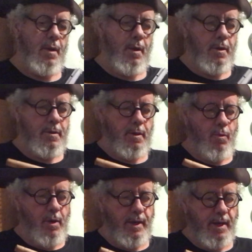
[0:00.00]
This is the
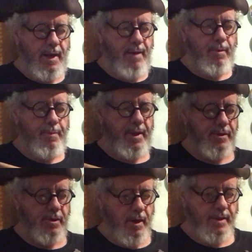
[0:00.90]
one that doesn't have the
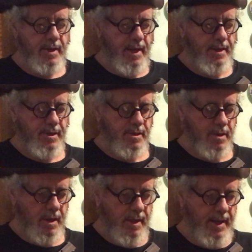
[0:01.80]
pins on, is the easiest to
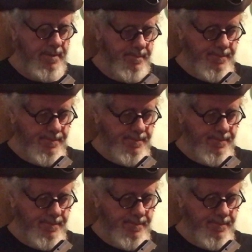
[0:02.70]
clean.